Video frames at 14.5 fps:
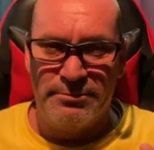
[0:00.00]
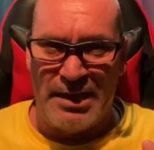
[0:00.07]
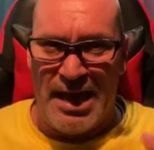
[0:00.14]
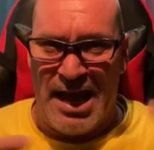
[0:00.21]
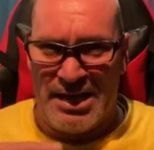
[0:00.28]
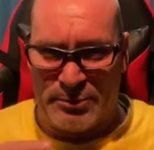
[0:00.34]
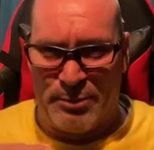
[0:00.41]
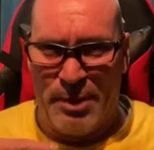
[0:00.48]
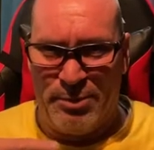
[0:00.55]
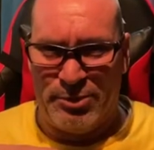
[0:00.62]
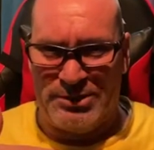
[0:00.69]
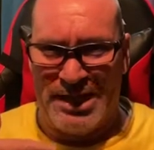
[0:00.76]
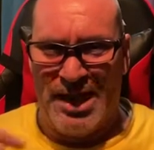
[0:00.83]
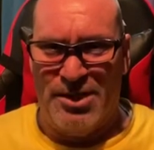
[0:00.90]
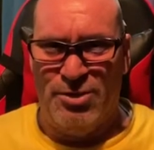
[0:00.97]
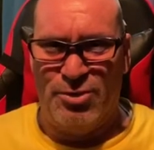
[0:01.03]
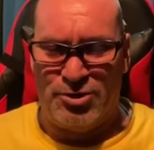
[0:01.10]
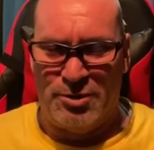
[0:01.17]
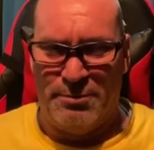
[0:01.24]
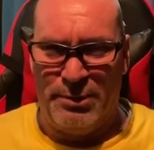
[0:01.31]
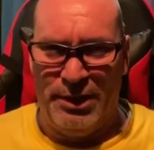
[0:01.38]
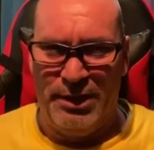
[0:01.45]
As people say it used
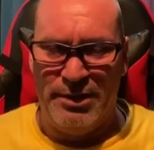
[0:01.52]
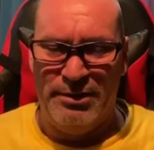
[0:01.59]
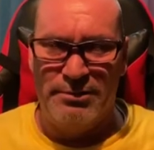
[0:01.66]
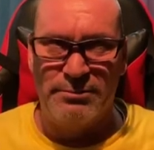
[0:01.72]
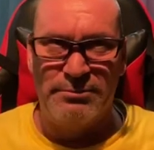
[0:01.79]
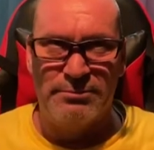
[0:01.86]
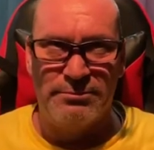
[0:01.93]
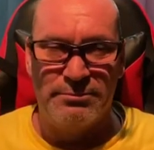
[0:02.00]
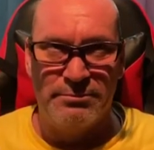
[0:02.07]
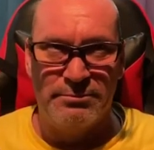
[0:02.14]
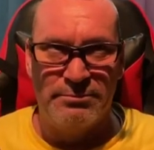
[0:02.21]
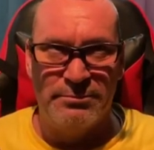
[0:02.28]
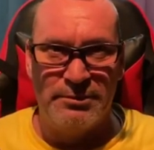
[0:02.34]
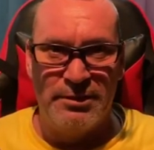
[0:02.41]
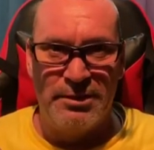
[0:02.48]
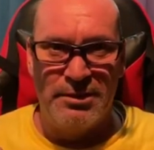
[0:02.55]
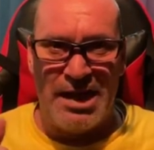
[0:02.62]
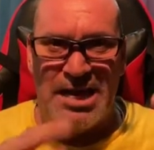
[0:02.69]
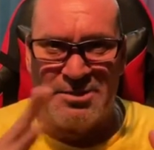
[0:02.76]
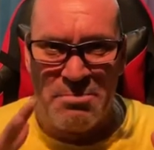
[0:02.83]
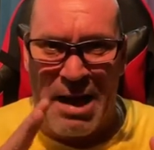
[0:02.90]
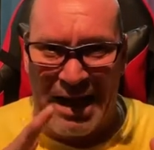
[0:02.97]
to be.
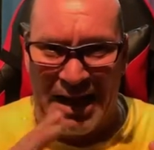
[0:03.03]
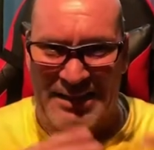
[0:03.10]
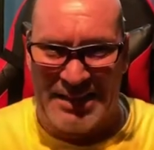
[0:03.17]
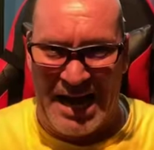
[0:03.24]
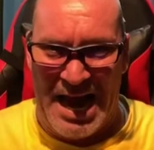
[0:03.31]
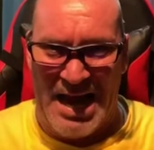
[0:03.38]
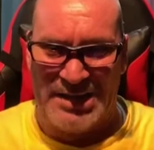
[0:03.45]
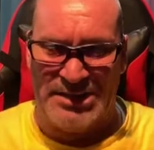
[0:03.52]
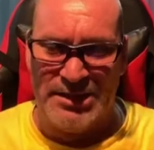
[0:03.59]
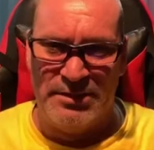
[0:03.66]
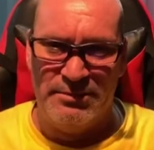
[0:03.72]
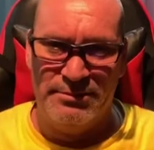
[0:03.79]
As malandragem.